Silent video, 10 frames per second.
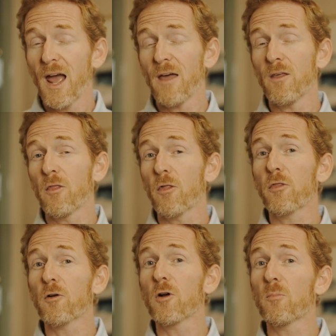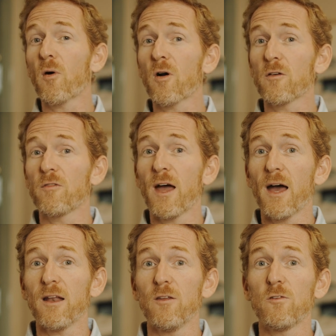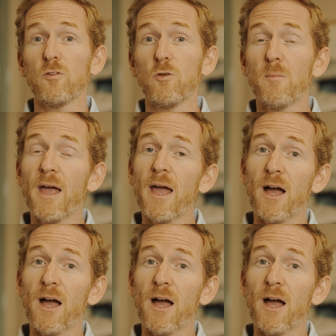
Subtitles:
And then the third part of that is you may